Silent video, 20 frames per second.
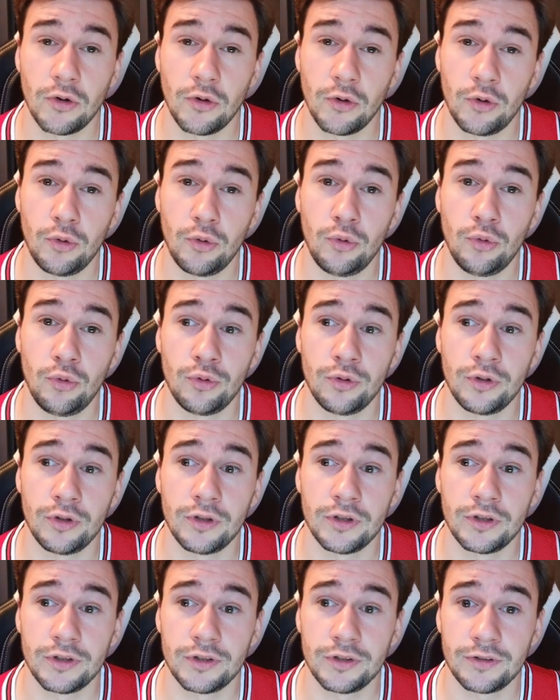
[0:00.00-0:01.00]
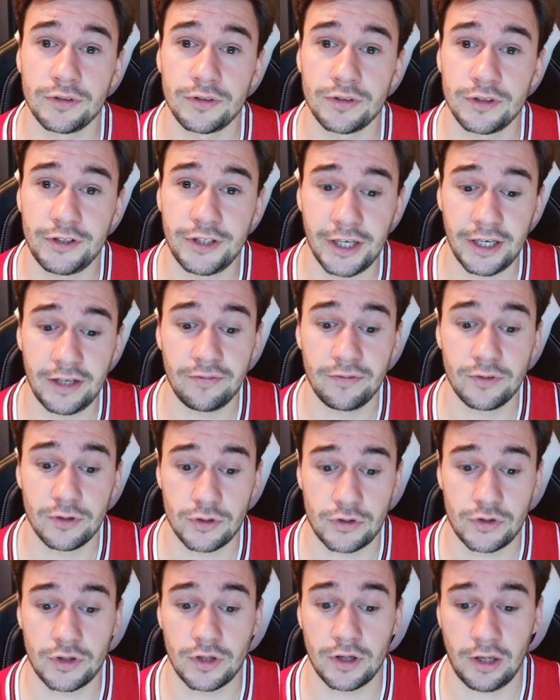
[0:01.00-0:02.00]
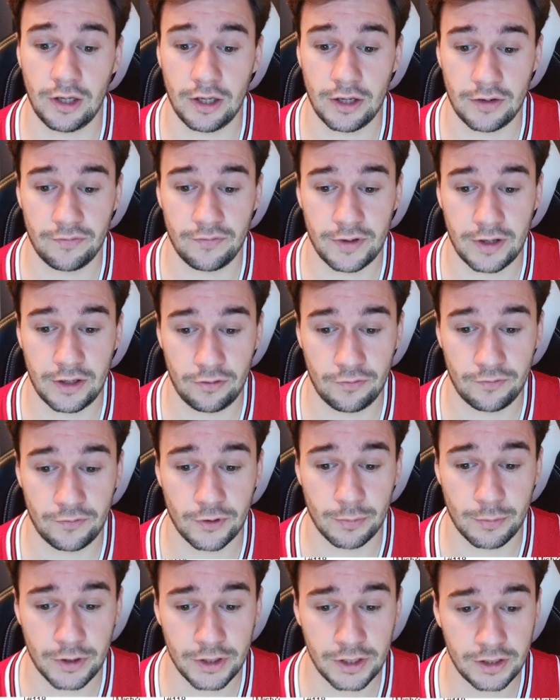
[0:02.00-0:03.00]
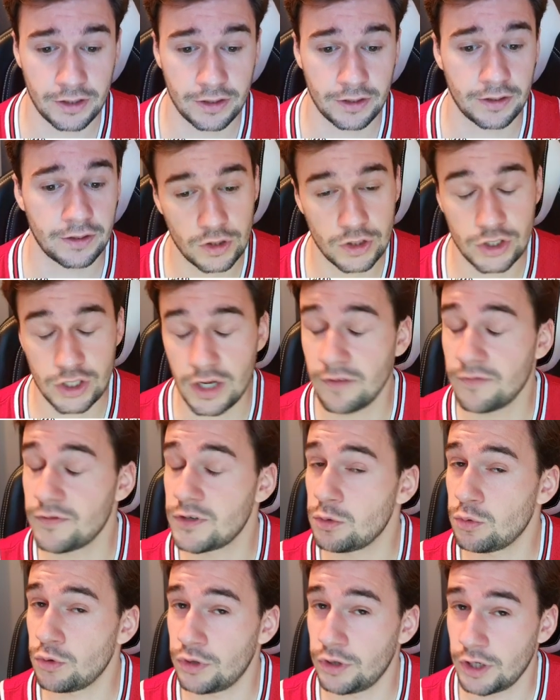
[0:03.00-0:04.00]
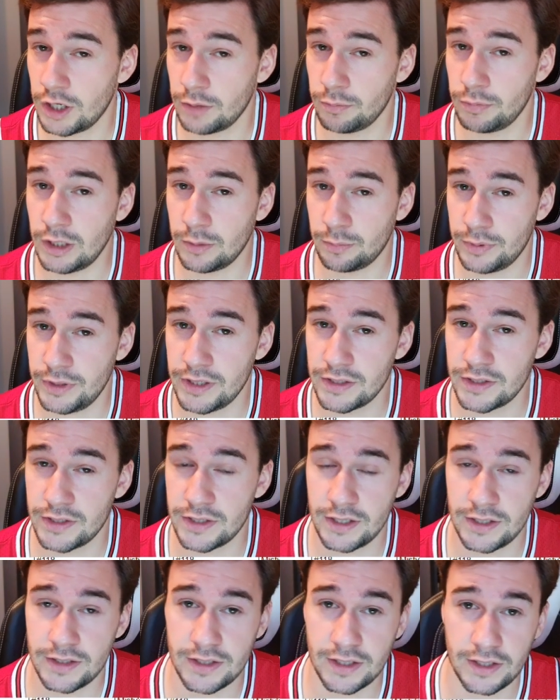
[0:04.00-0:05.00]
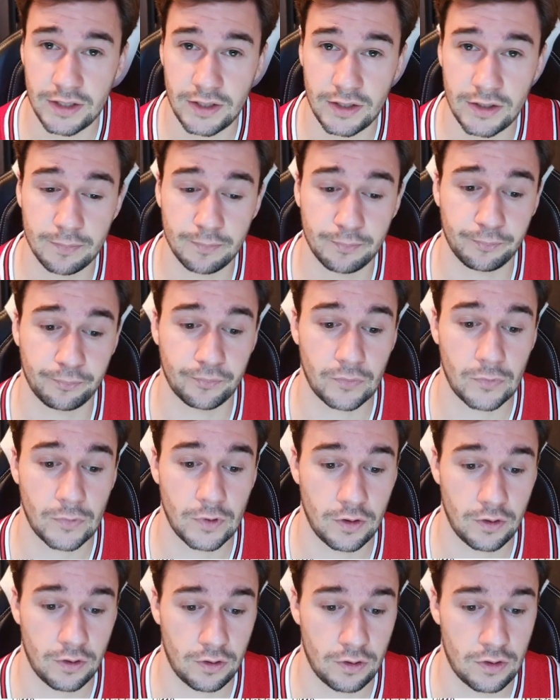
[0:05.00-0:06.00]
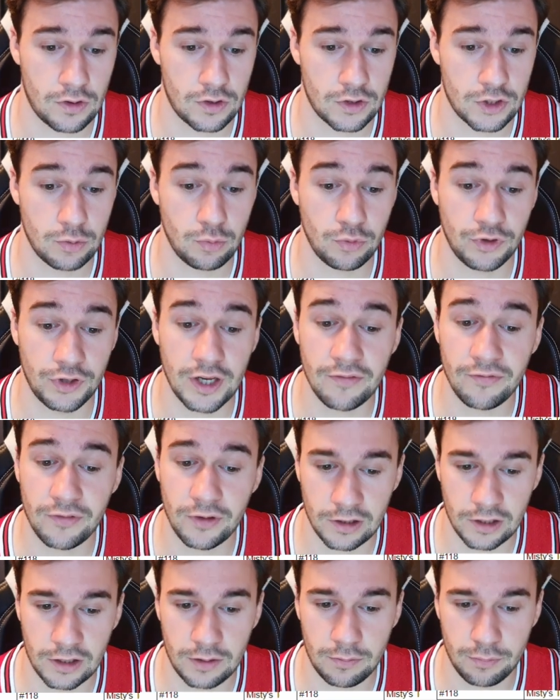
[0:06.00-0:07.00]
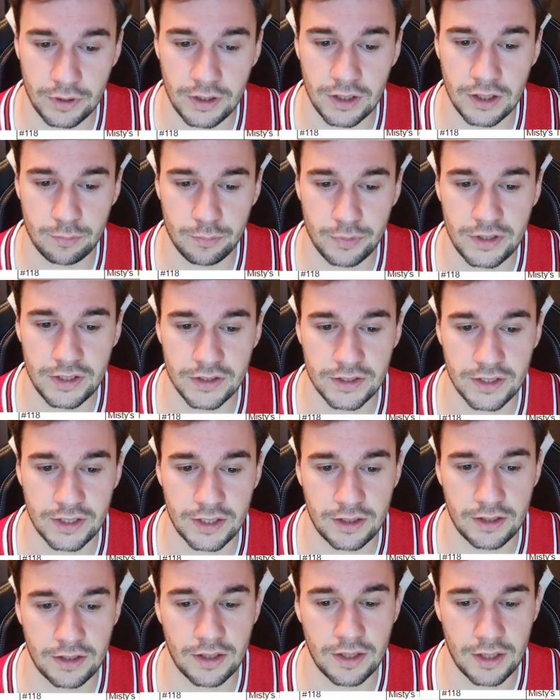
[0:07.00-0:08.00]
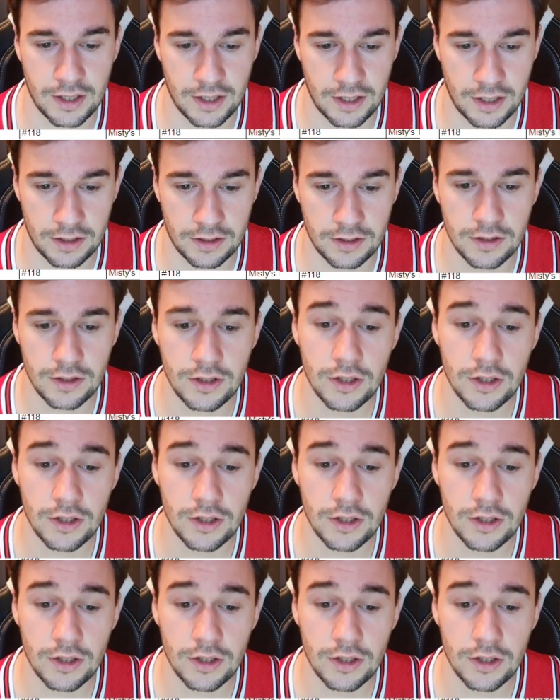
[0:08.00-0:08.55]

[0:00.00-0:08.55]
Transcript: who gave us a lot of value for the money. If she would not be a PSA 10, she would definitely be a PSA 9.